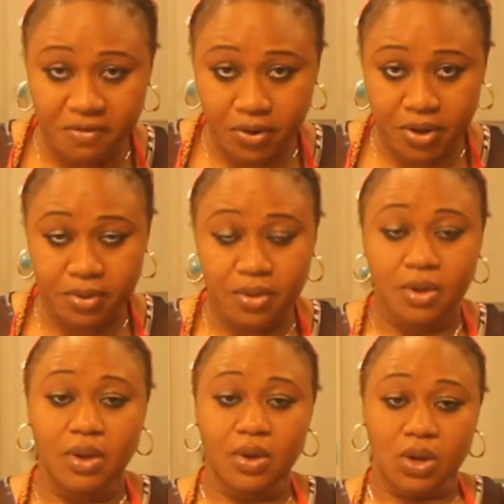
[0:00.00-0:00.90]
oil
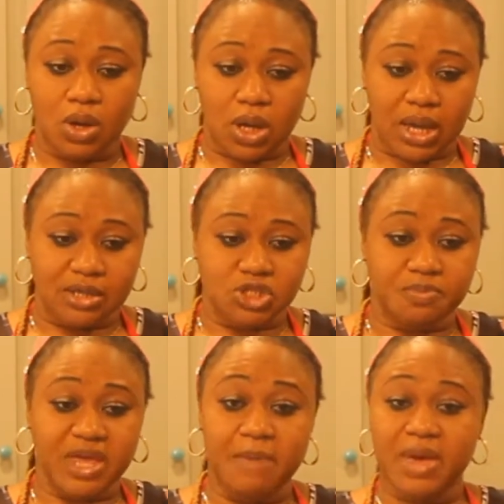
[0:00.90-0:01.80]
to
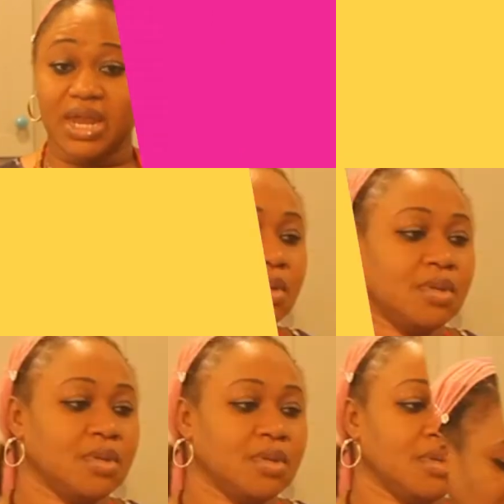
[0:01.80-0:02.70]
keep it healthy.